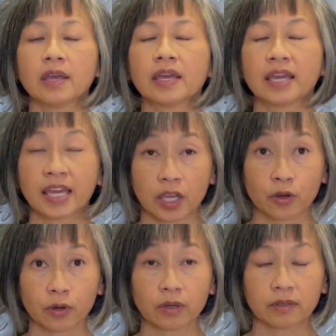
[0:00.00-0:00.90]

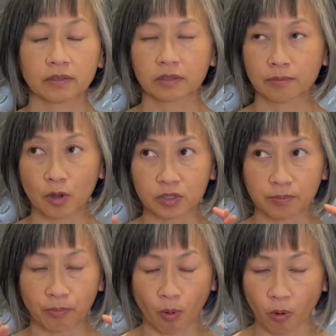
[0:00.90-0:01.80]
Here, The most
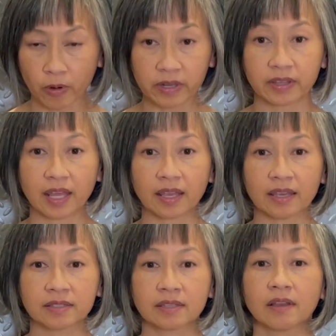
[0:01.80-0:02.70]
important thing is